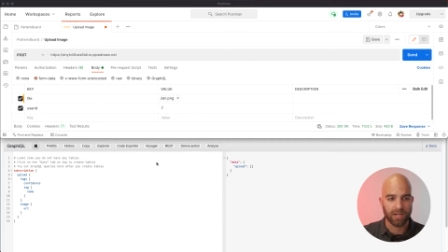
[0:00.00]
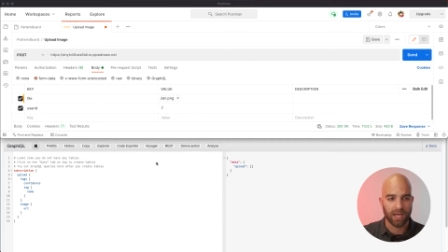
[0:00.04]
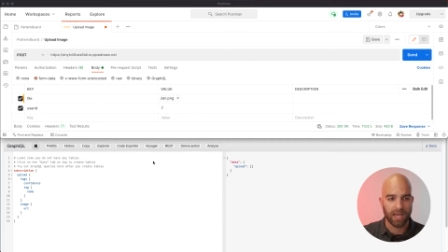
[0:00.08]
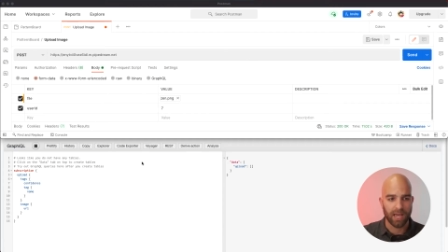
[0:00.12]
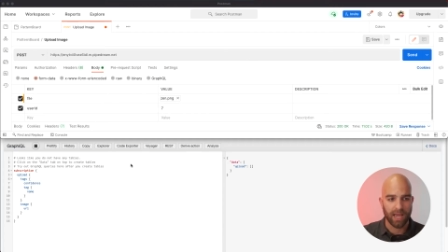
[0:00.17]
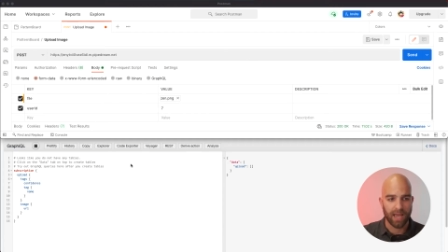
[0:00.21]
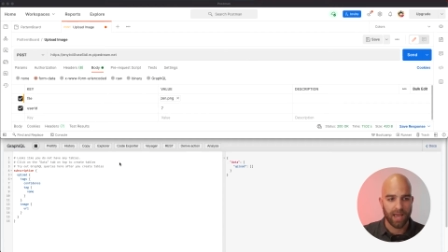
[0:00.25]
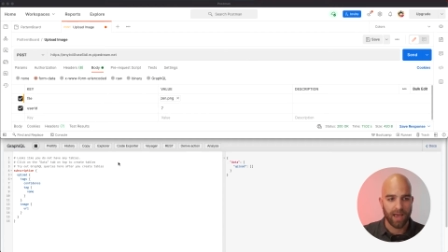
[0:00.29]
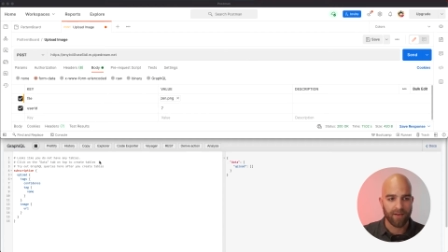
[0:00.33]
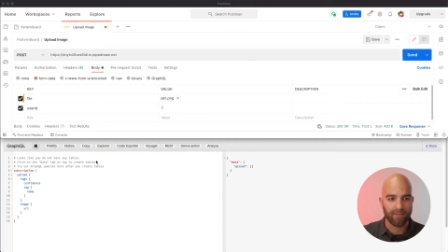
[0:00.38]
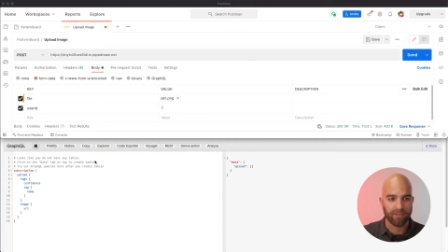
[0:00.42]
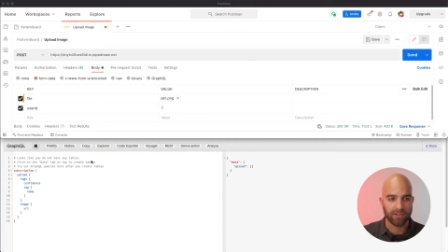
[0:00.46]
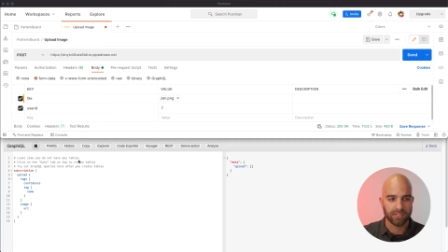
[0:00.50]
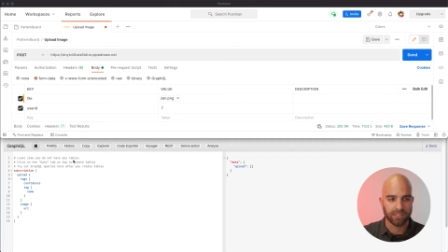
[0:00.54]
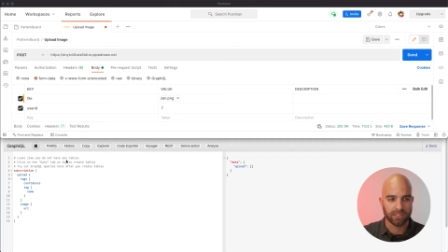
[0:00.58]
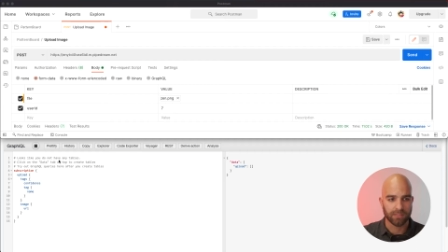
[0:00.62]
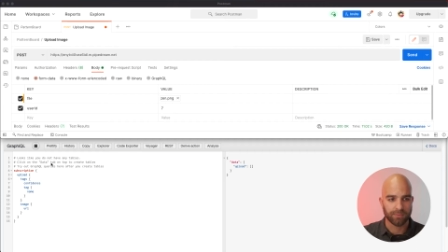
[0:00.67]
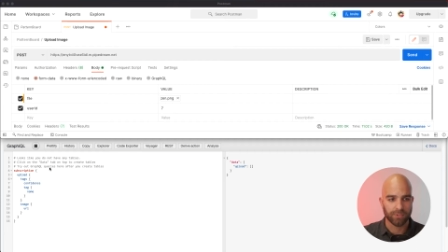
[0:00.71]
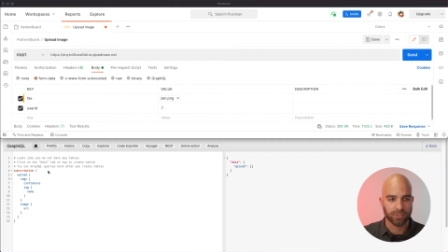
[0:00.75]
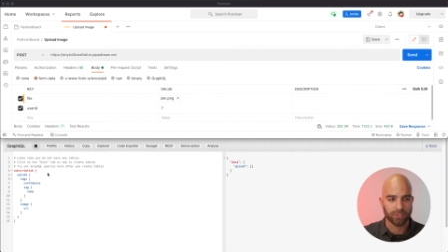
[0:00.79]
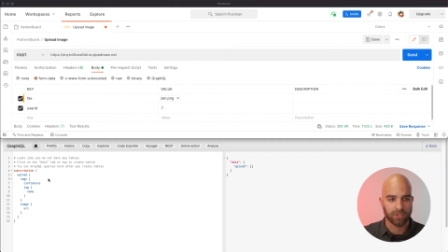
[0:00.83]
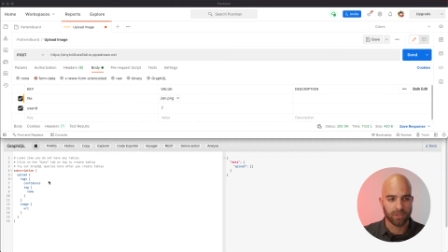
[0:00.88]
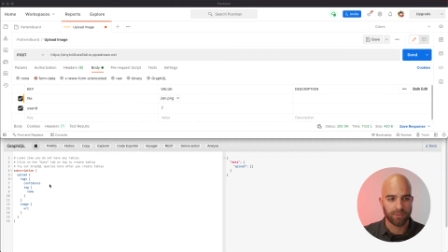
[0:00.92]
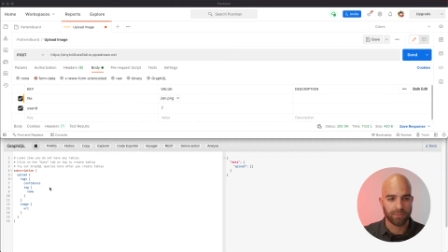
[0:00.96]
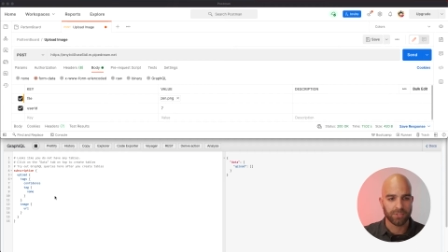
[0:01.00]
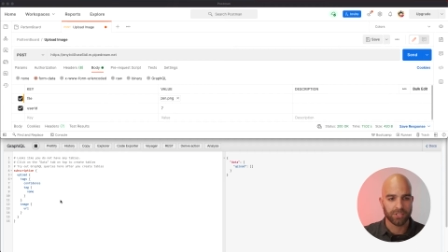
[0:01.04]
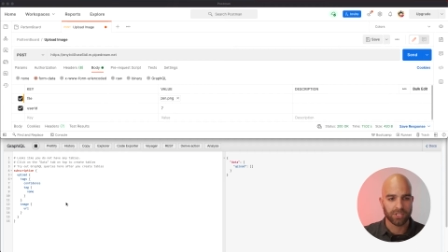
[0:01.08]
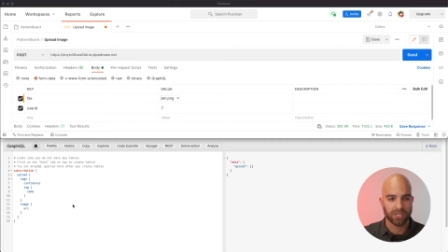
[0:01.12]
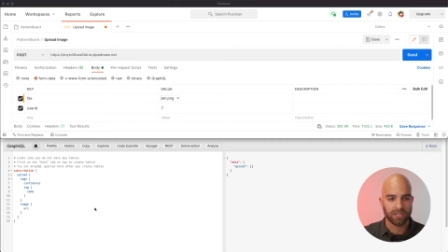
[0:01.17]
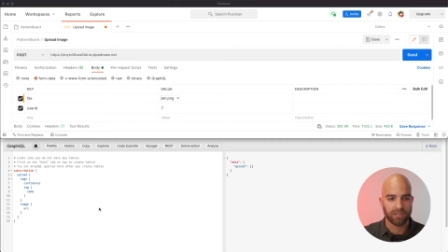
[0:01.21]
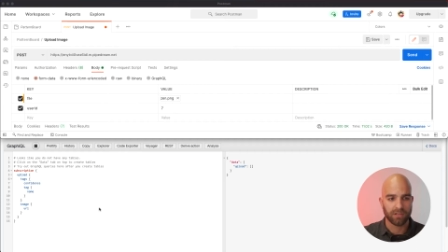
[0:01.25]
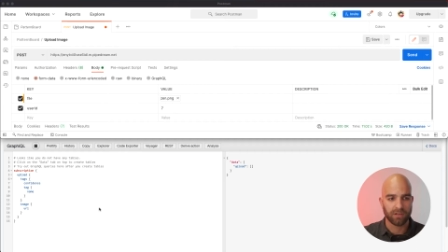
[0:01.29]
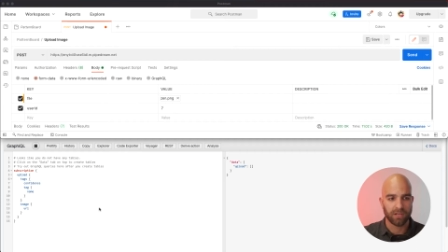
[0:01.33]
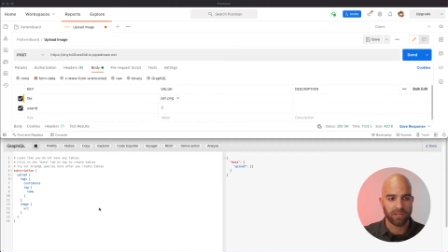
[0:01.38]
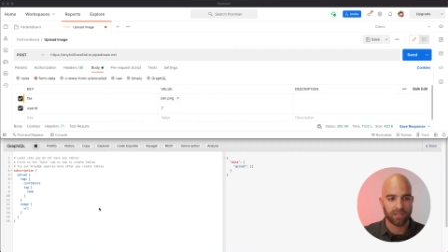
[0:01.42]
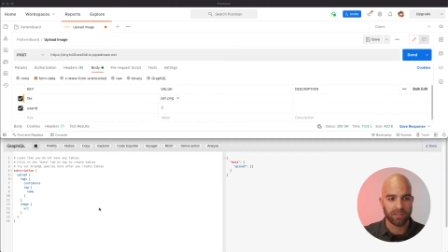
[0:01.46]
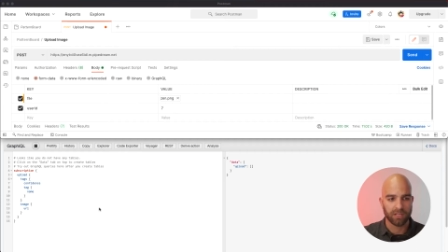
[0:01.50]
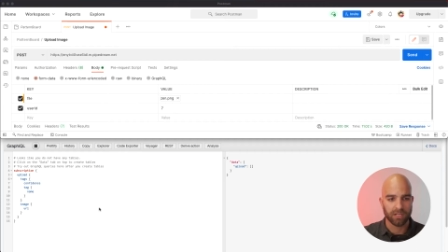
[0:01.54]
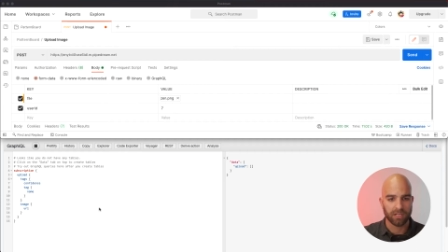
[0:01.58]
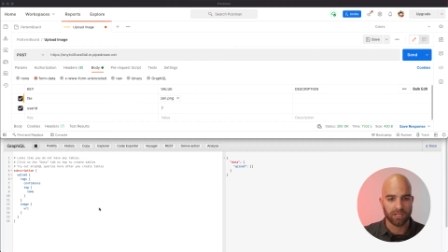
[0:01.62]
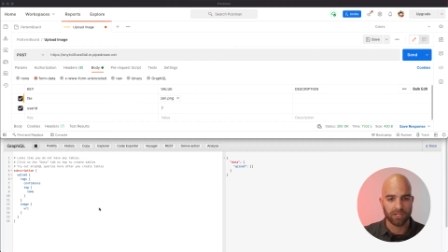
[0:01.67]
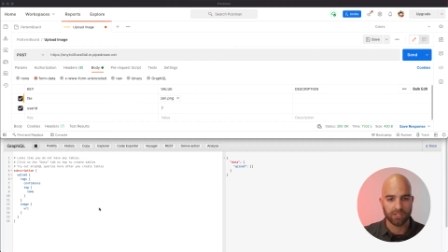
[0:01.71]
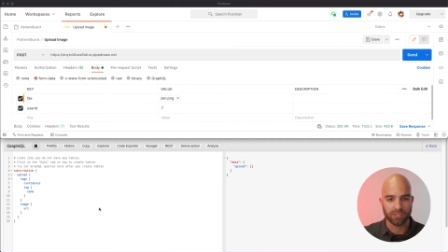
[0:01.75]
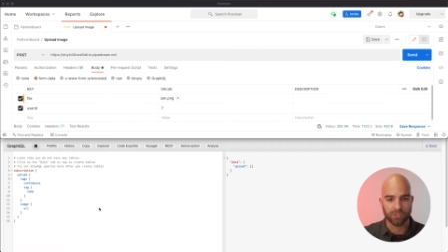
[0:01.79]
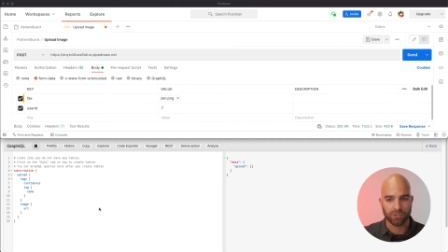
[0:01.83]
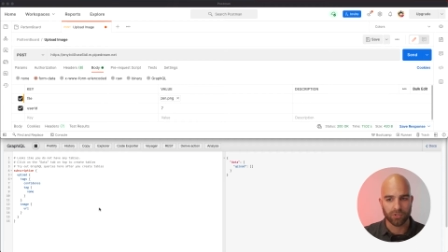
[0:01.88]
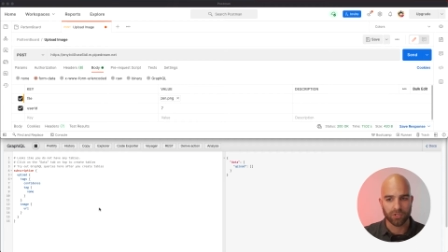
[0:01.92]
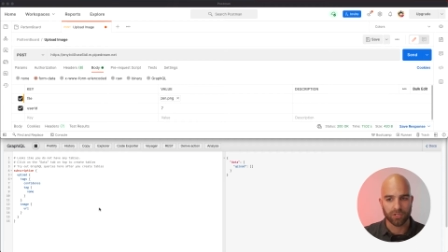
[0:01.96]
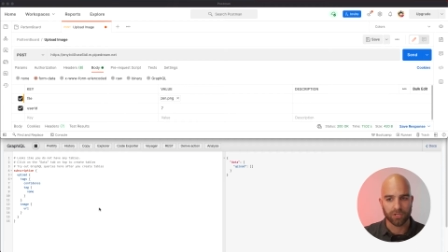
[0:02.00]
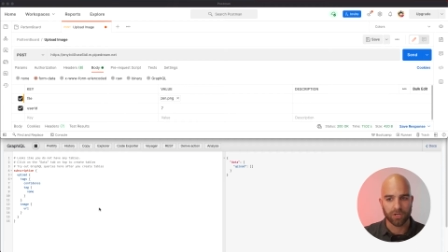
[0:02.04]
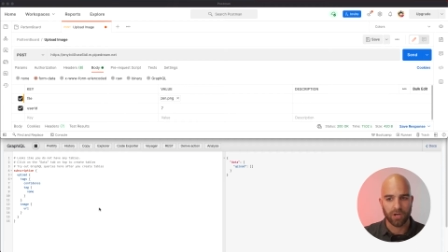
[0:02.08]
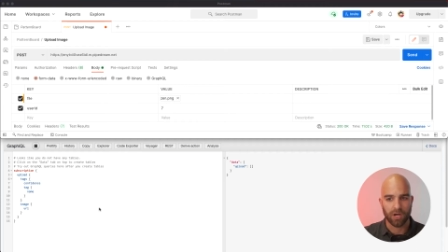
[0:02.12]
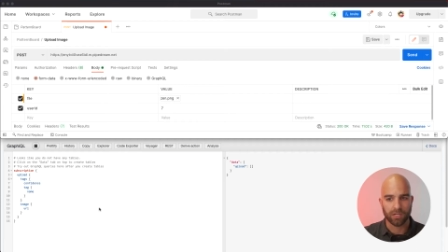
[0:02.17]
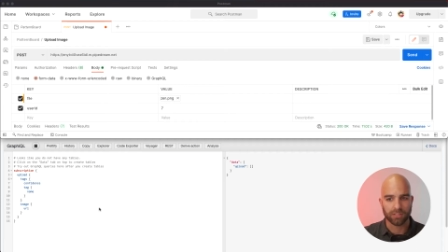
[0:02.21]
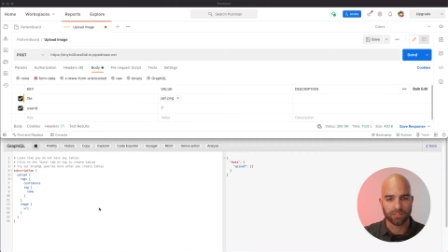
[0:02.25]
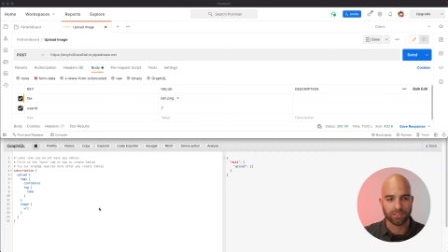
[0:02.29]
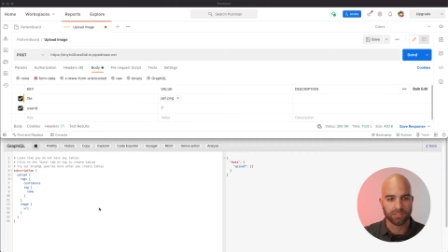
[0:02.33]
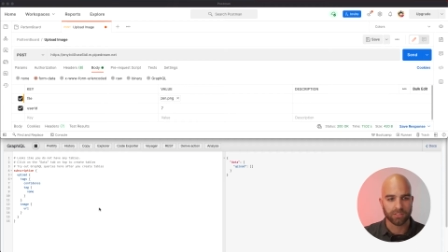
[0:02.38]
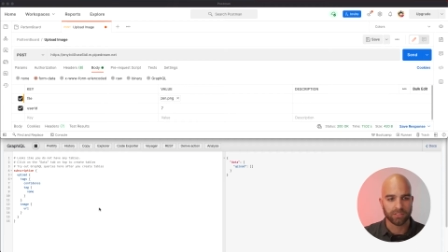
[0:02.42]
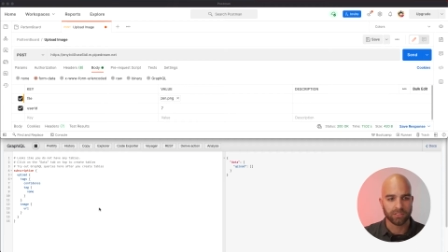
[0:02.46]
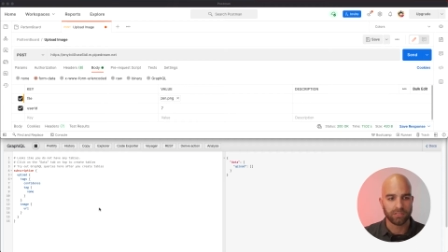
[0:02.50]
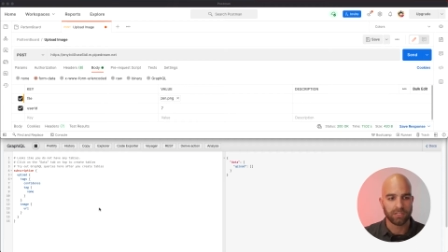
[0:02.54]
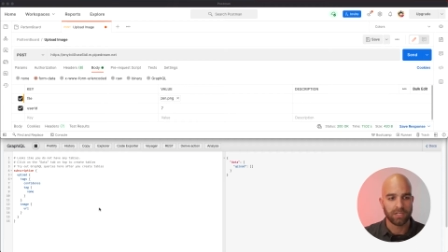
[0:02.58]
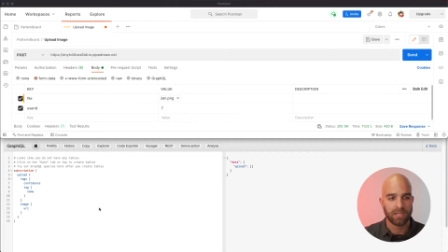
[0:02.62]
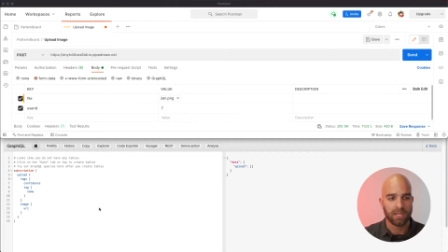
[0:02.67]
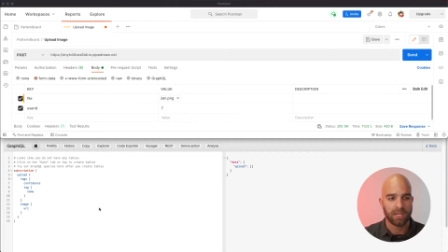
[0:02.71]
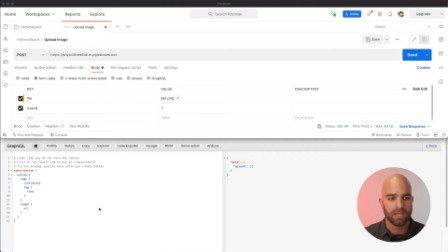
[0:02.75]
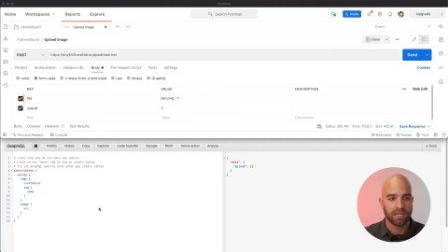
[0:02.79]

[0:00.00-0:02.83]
I have a subscription in the Hasura console